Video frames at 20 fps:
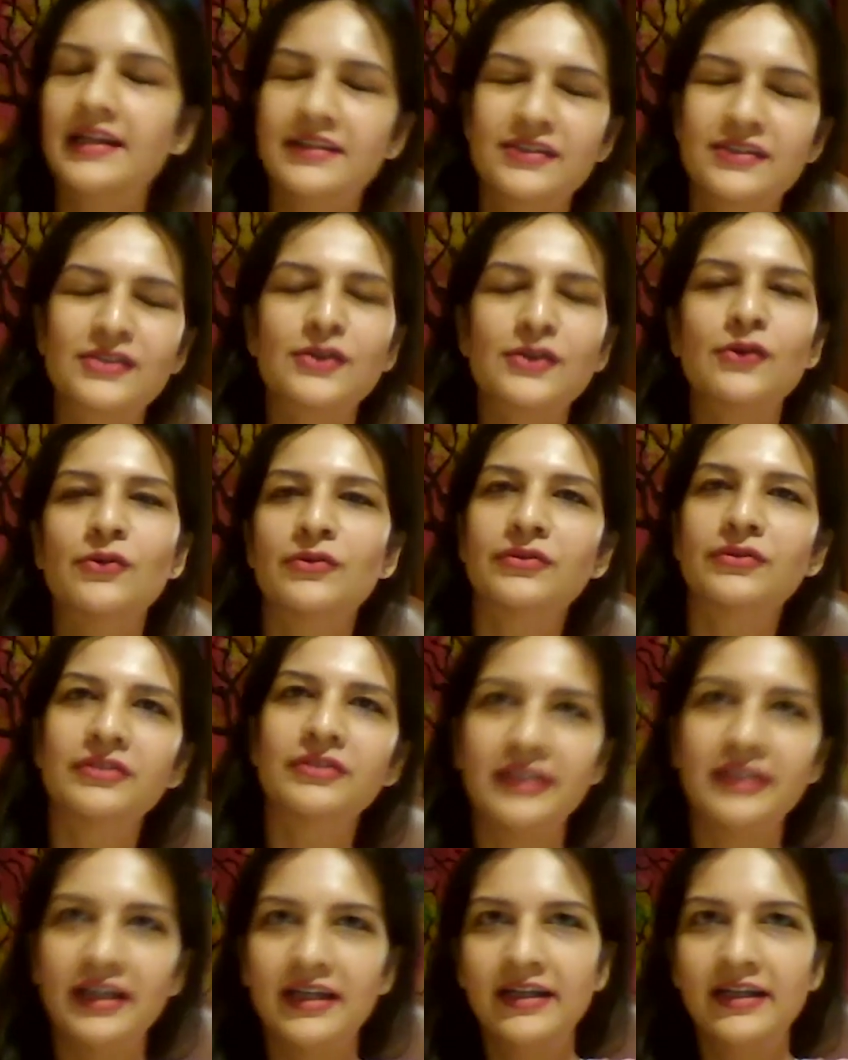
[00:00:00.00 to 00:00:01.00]
So
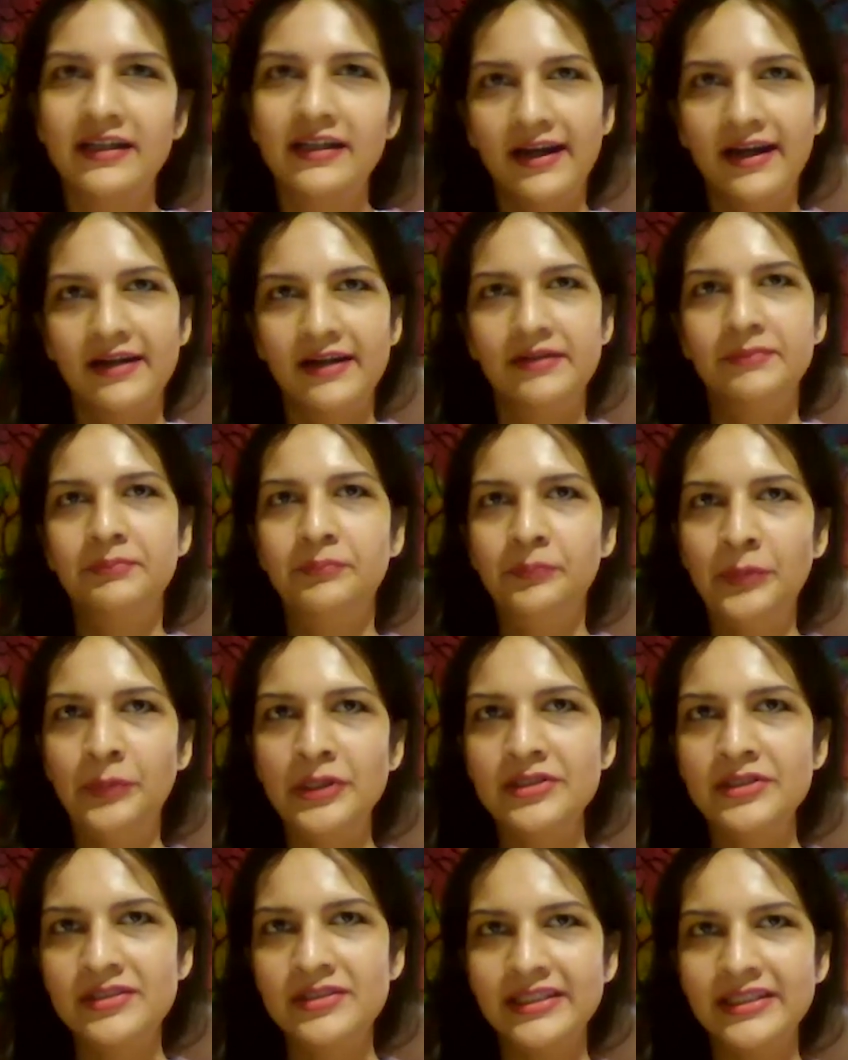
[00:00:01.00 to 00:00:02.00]

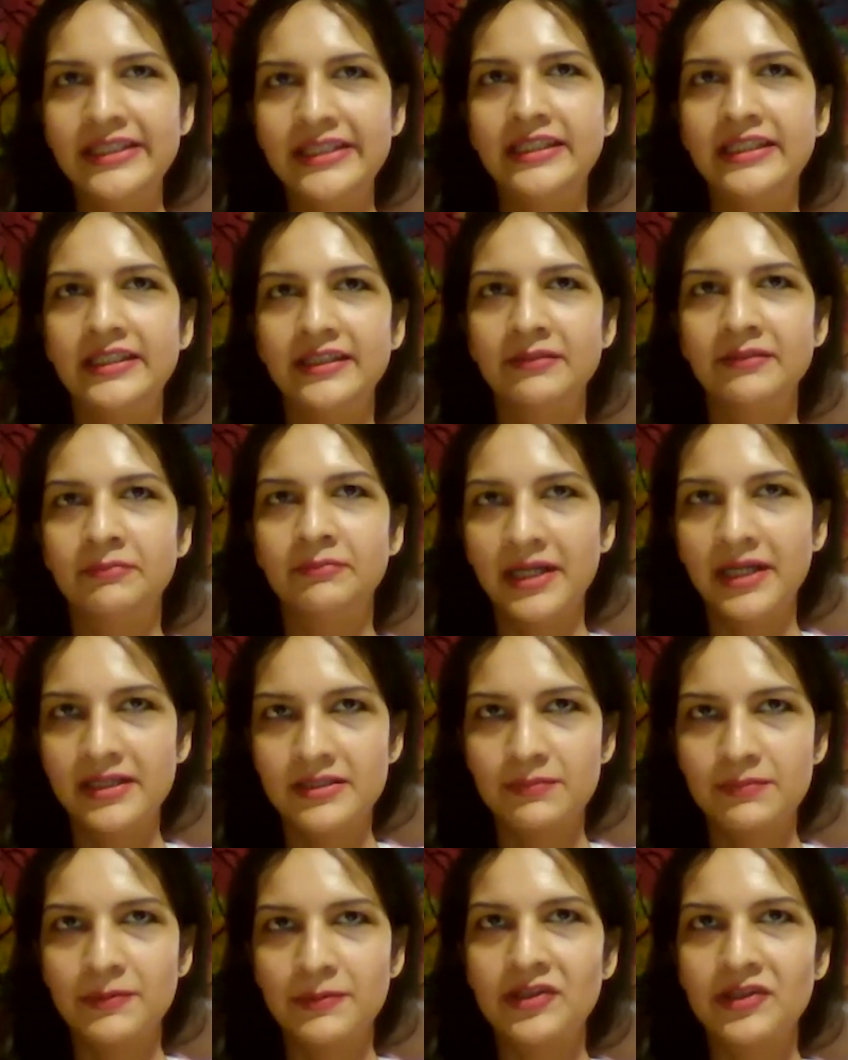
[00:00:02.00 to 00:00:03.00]
personally, in my
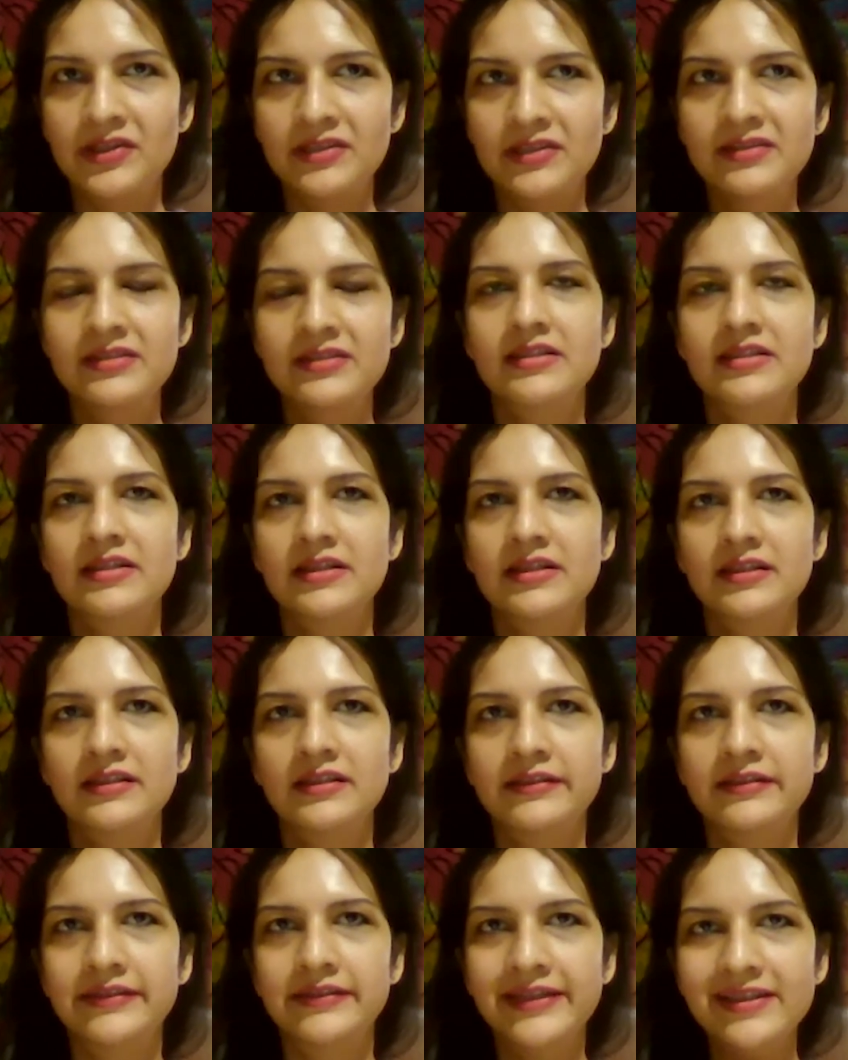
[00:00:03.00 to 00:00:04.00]
experience,
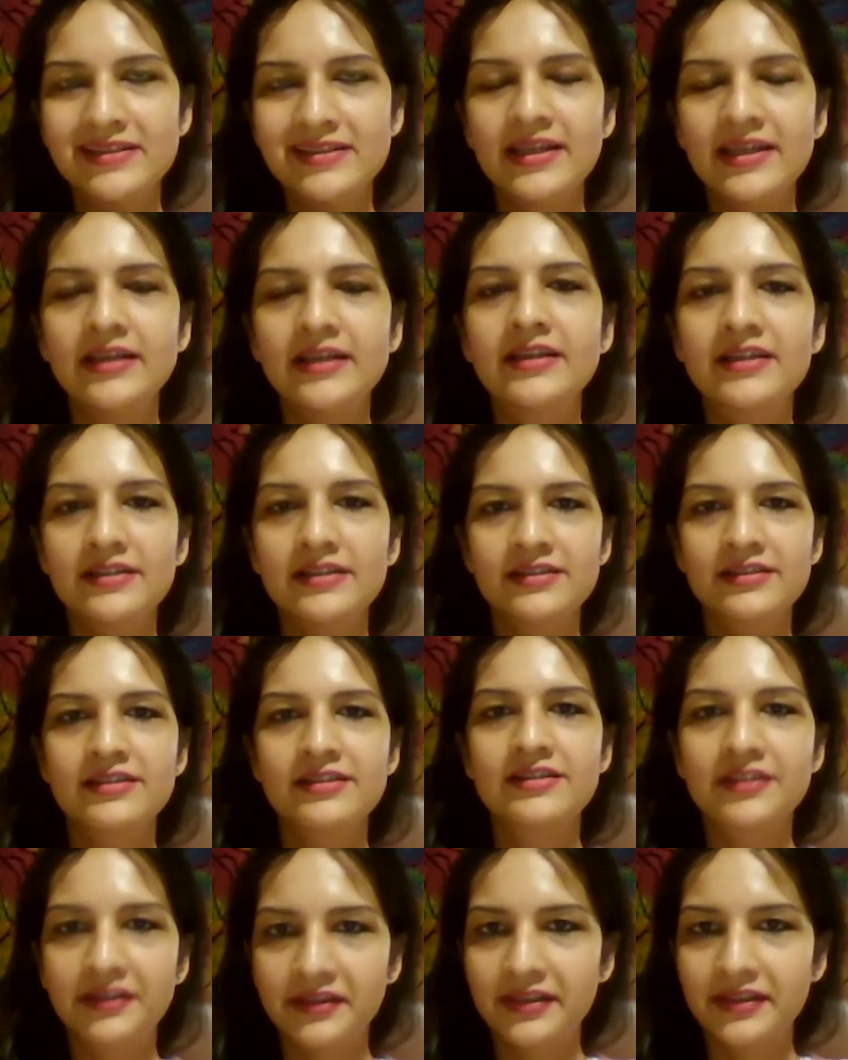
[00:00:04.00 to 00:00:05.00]
things get
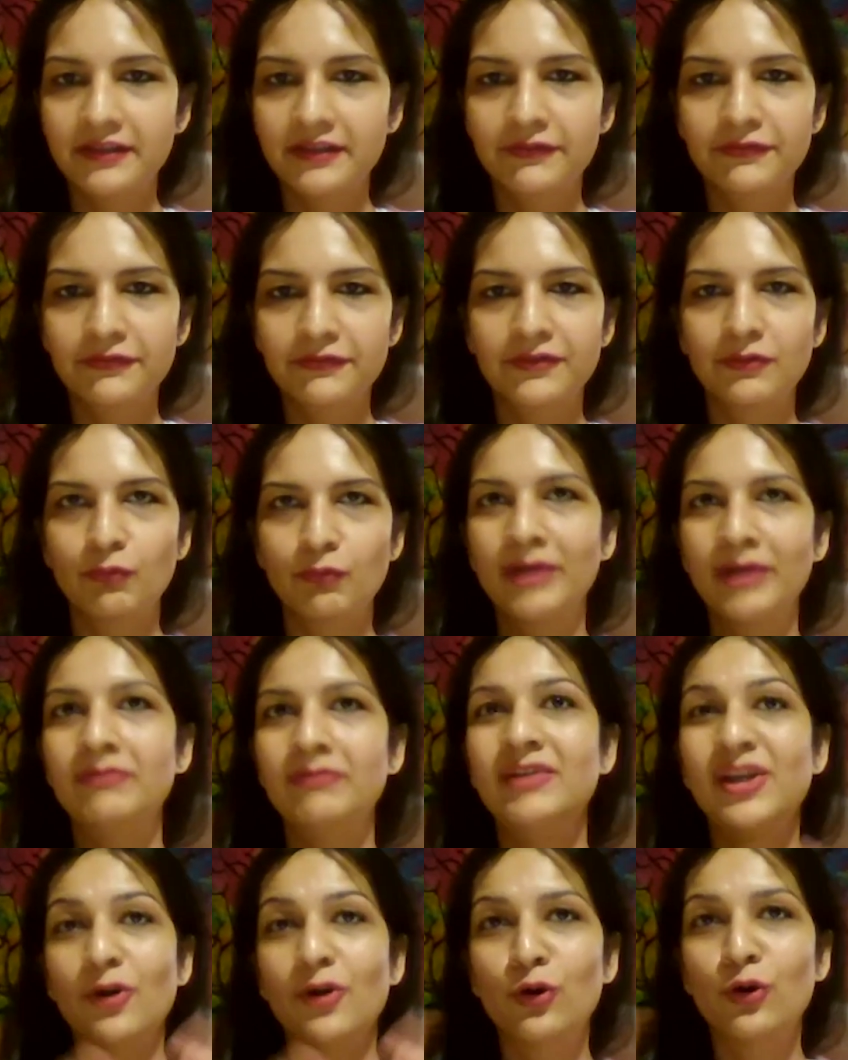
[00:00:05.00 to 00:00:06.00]
constrictive when
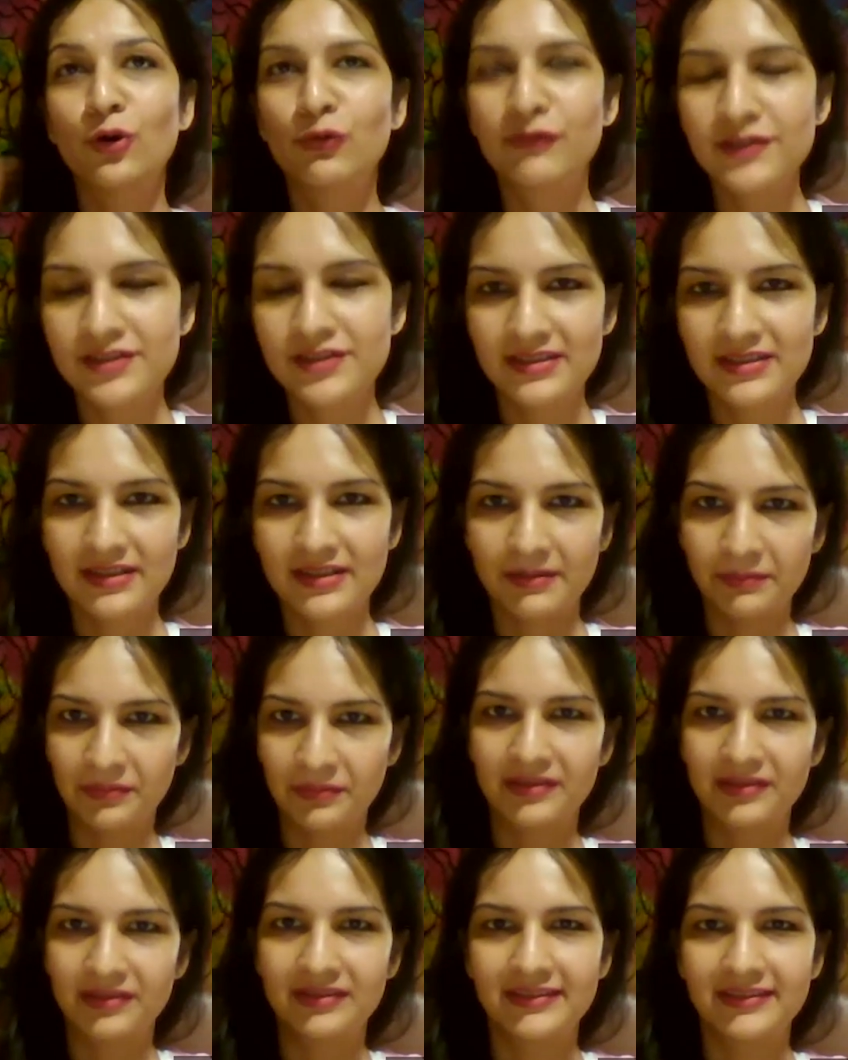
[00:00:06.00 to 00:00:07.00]
we
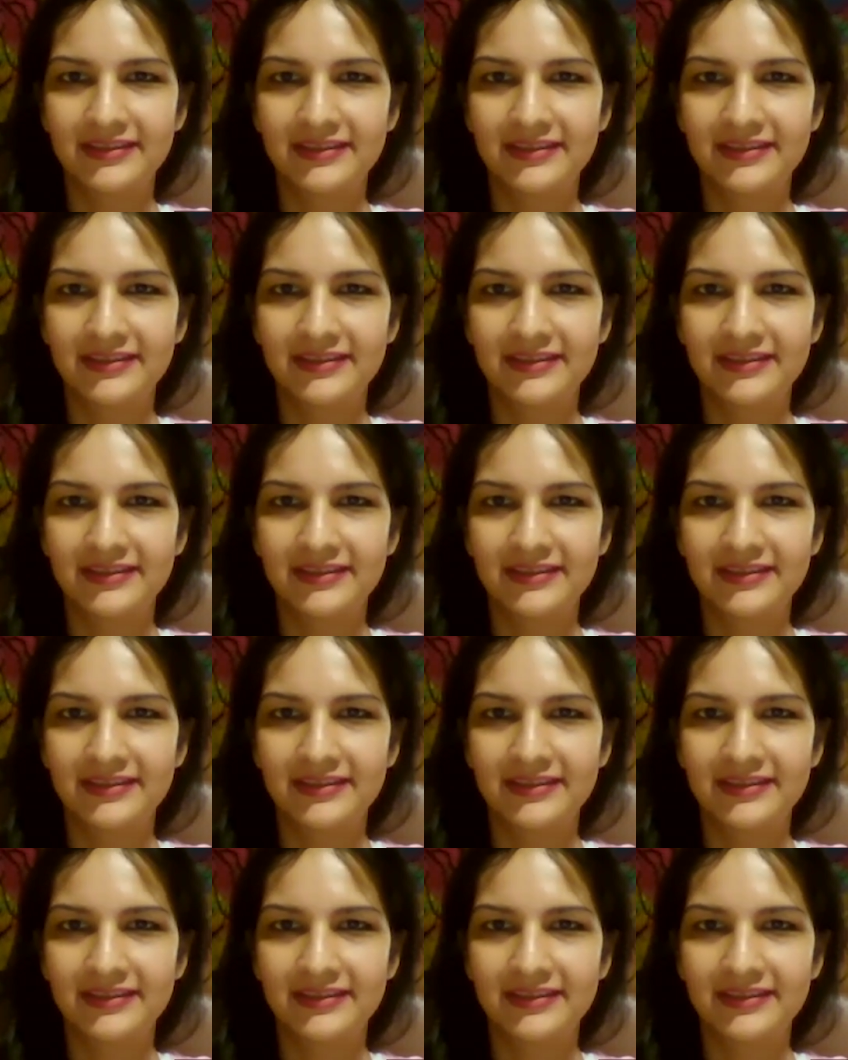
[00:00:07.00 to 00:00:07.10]
overscript,